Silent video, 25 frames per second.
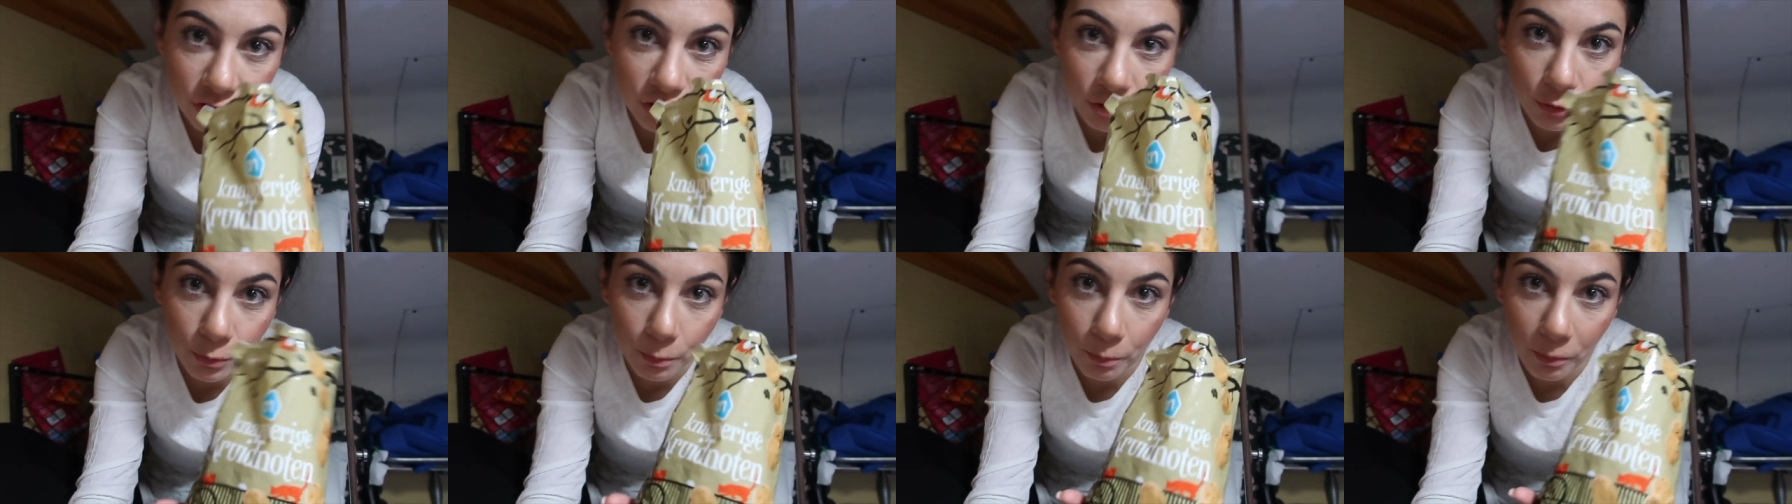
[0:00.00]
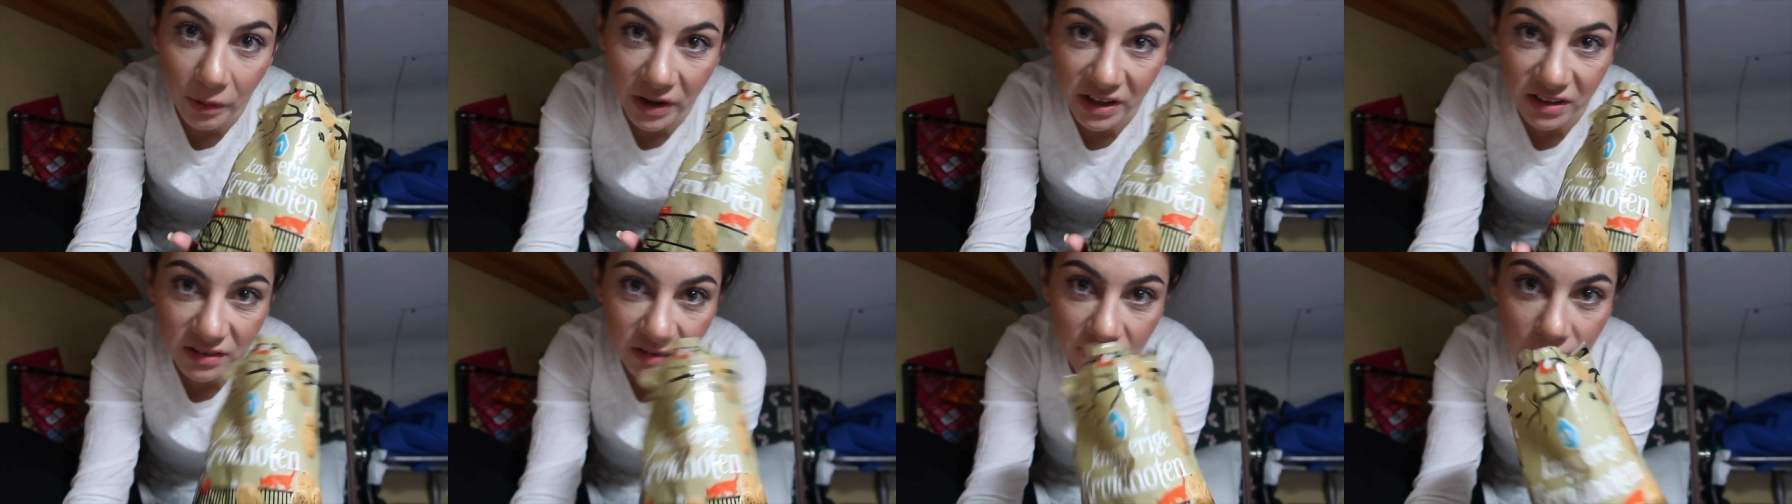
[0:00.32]

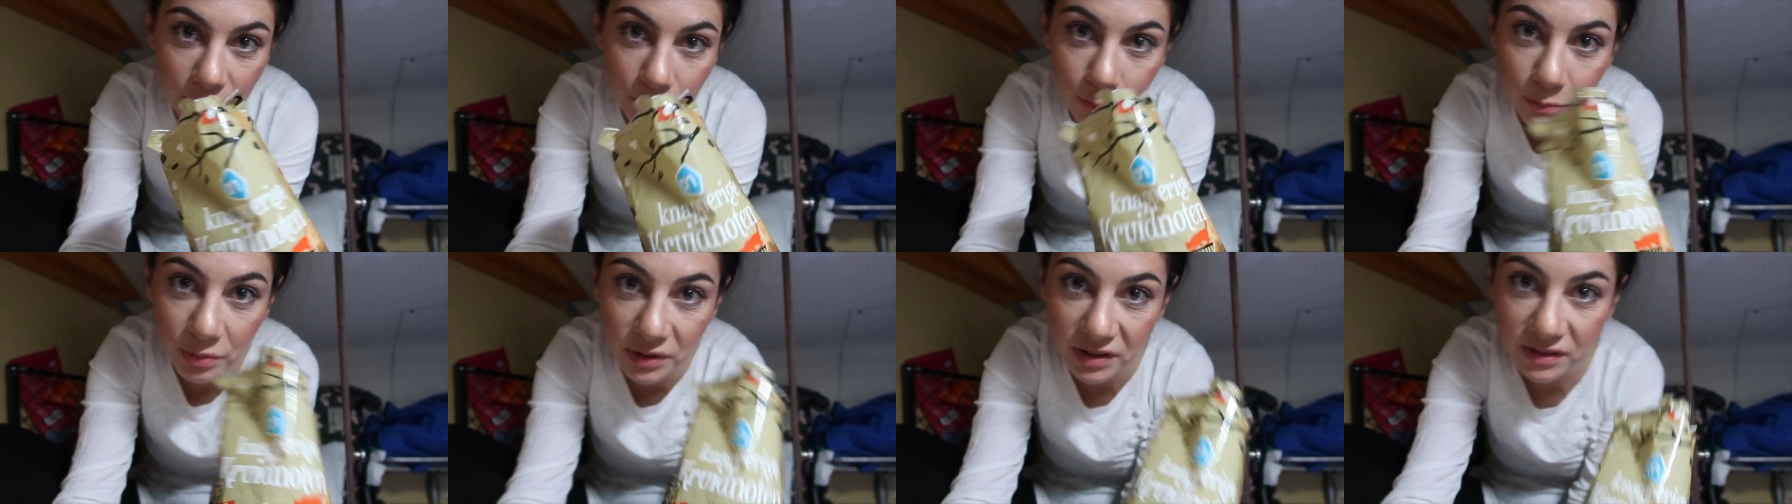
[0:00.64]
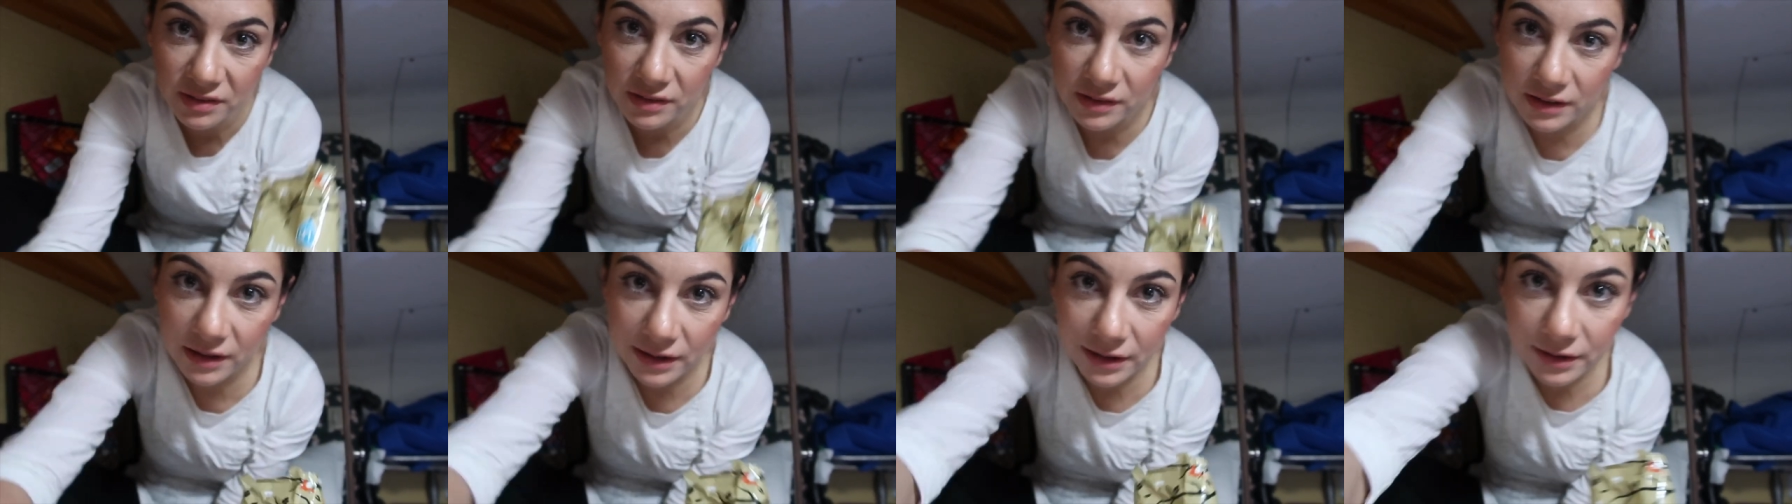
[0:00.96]
spice
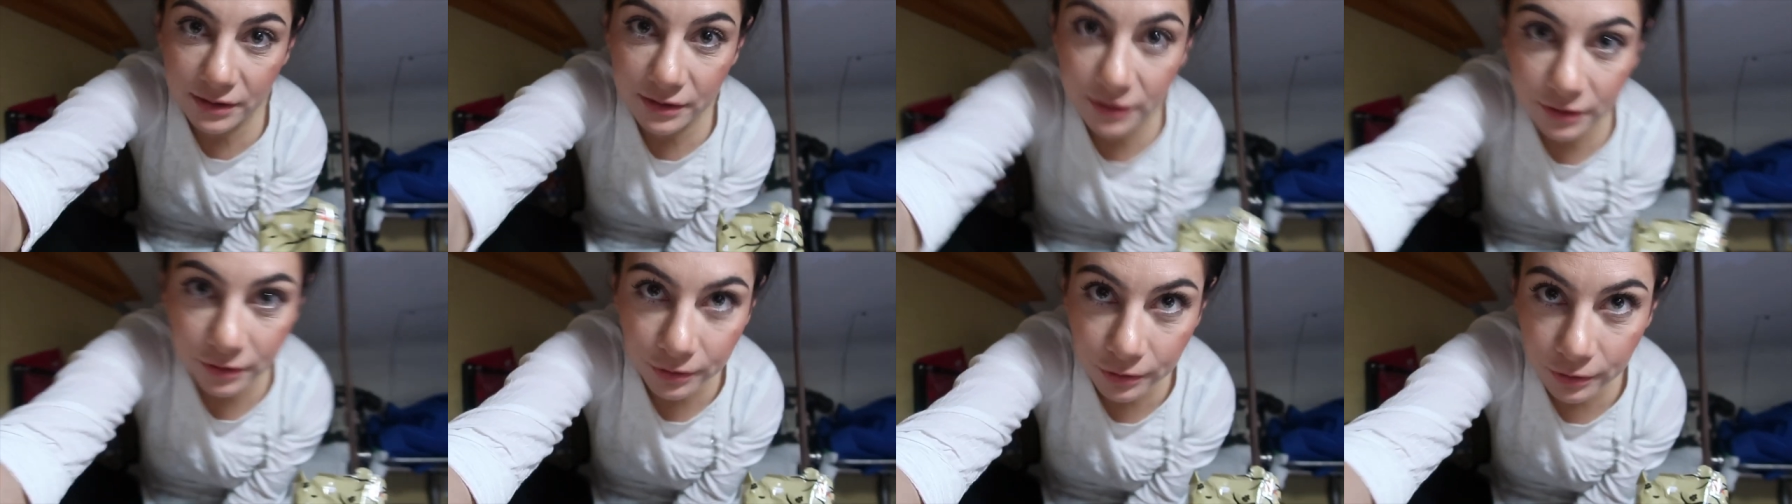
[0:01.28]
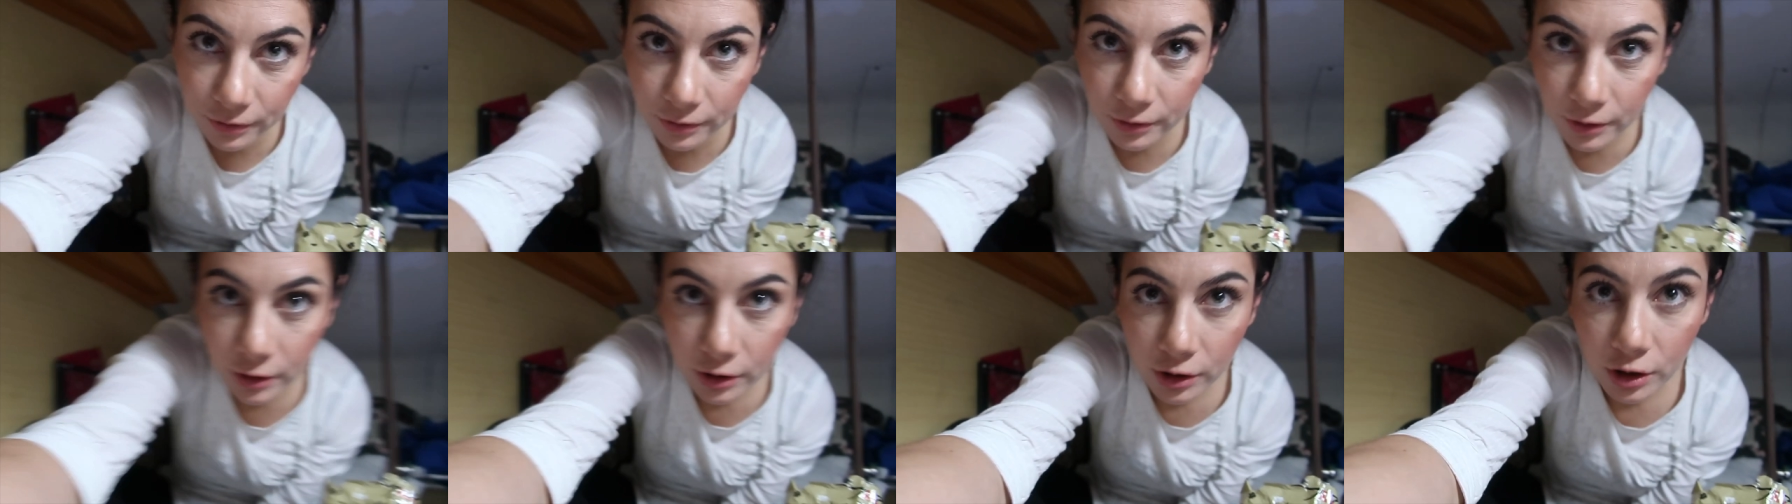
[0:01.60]

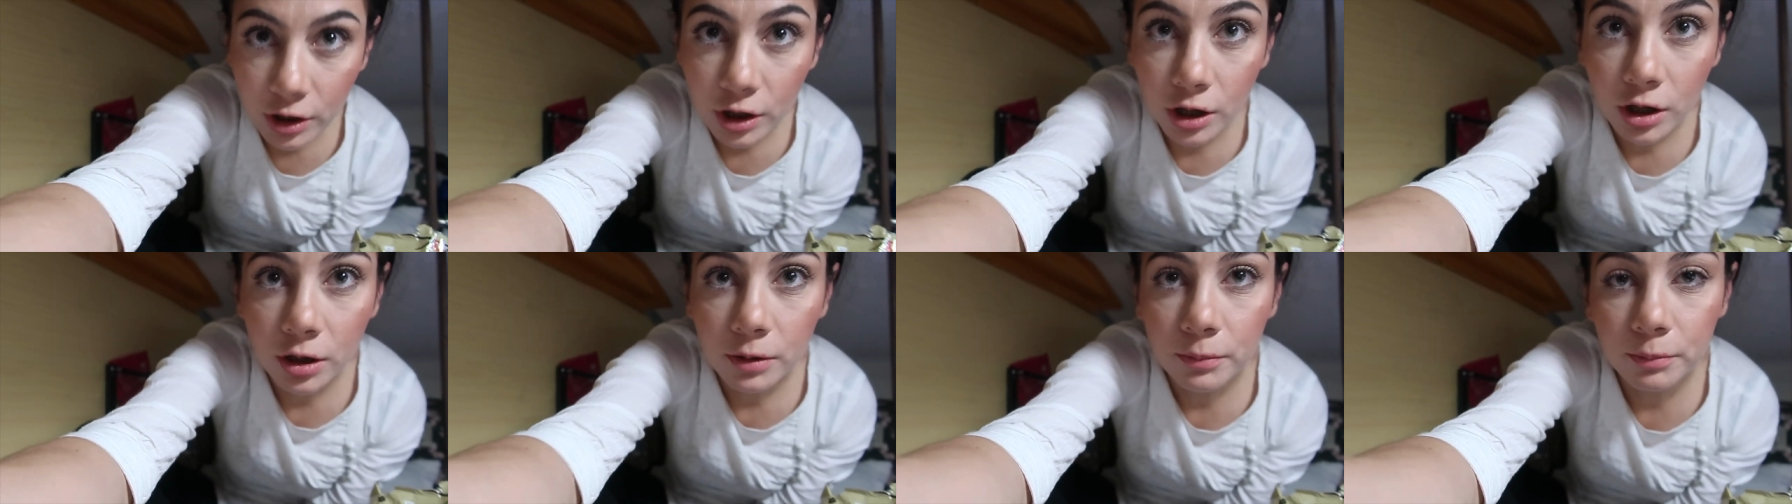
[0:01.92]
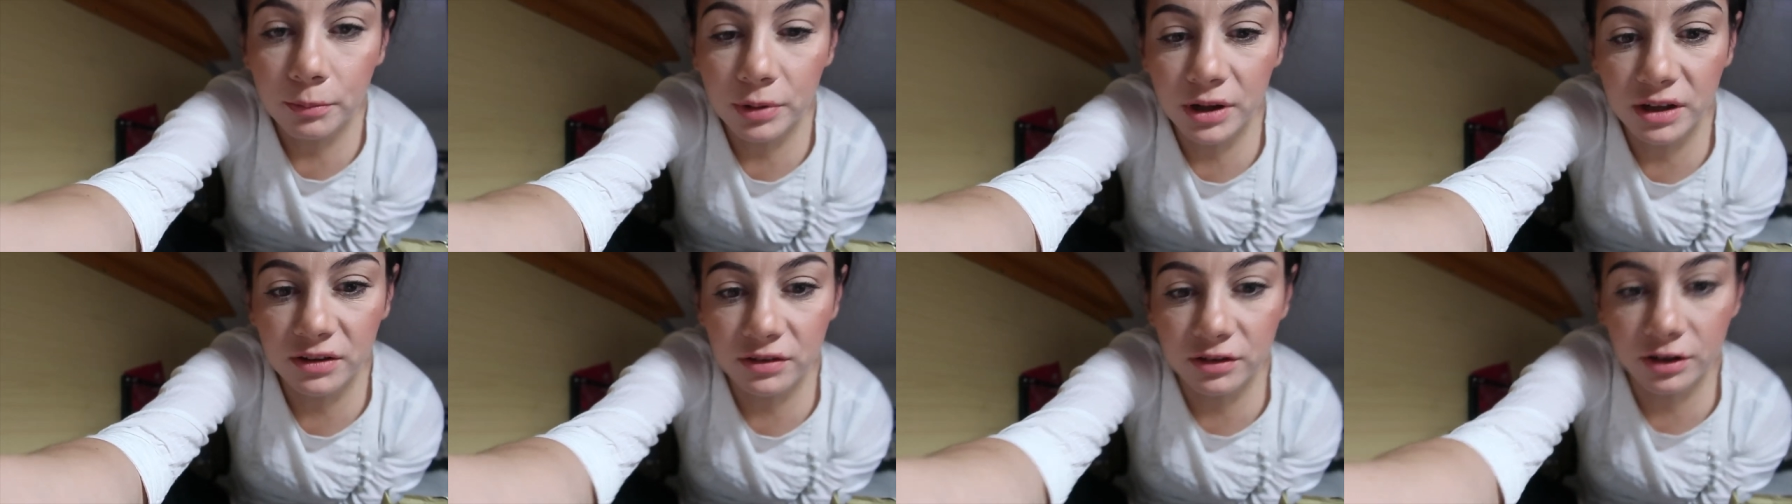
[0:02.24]
biscuits.
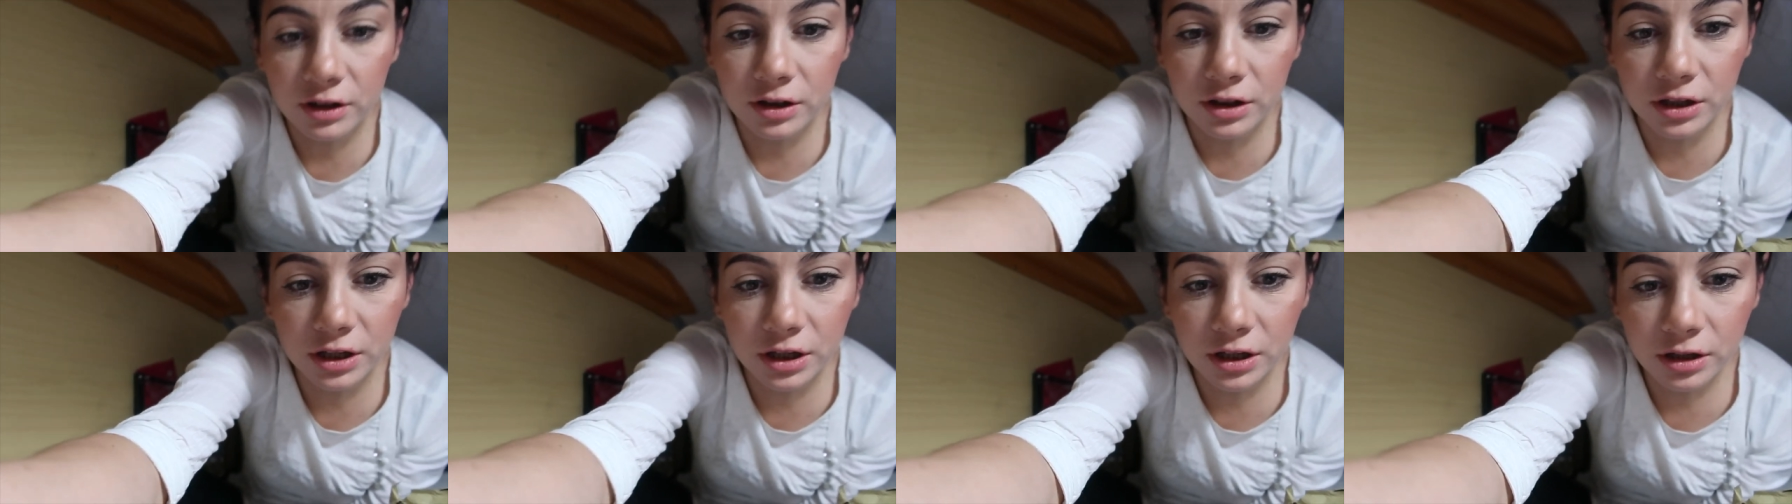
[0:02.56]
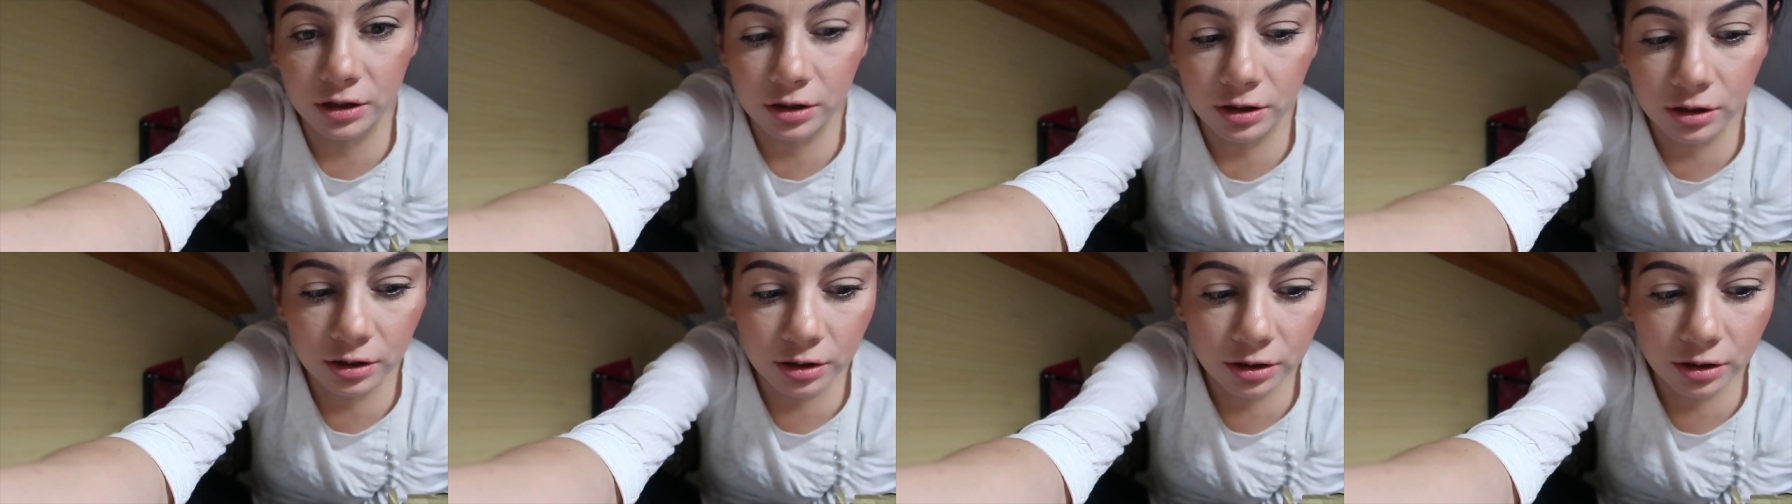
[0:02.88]
Basically, on